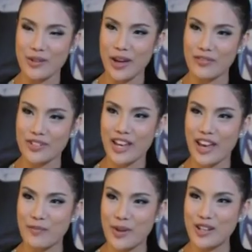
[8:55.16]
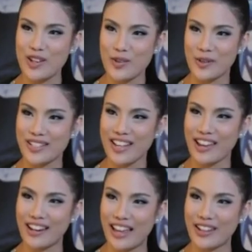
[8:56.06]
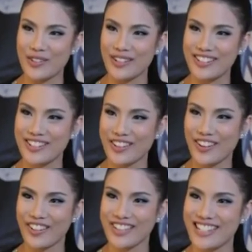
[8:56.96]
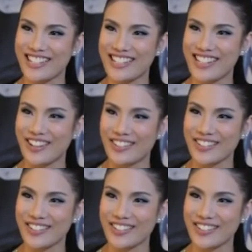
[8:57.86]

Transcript: you have a Thai menu and Thai language content now.